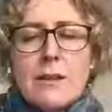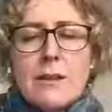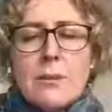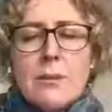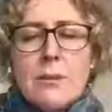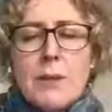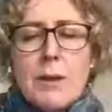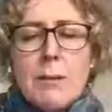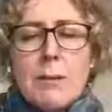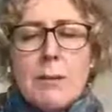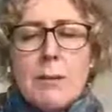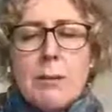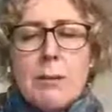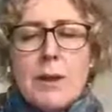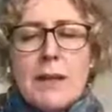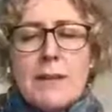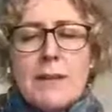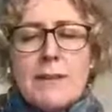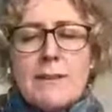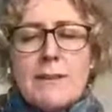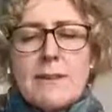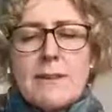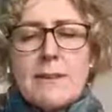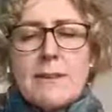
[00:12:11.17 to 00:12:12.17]
Maybe
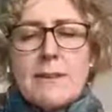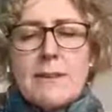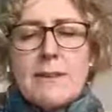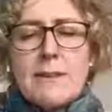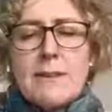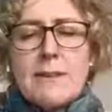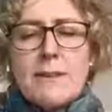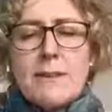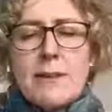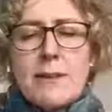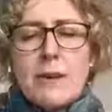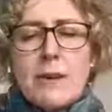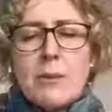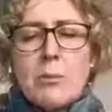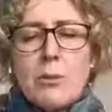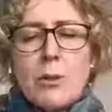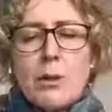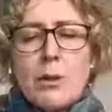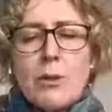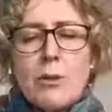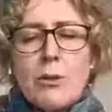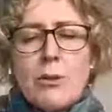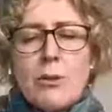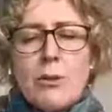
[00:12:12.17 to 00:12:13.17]
placing it inside a
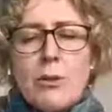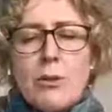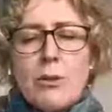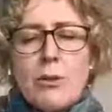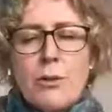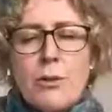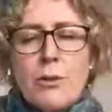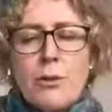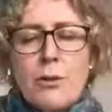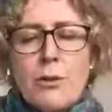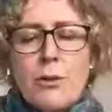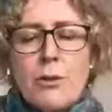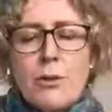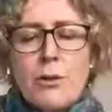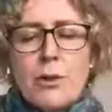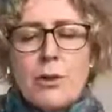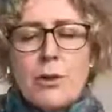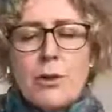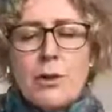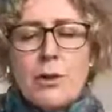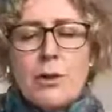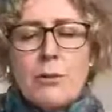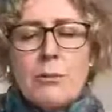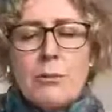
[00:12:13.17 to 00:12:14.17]
balloon or on
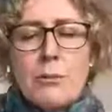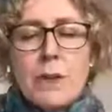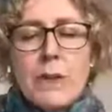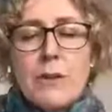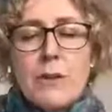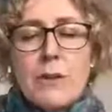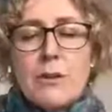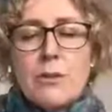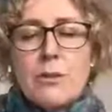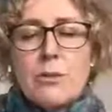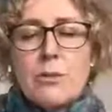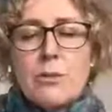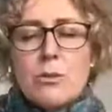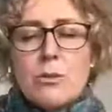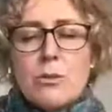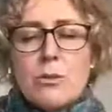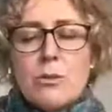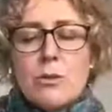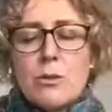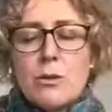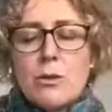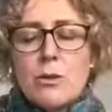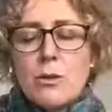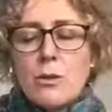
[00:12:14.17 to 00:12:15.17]
a
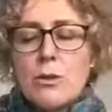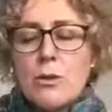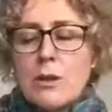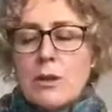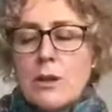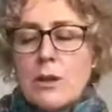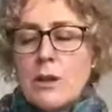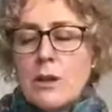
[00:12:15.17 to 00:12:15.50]
pedestal or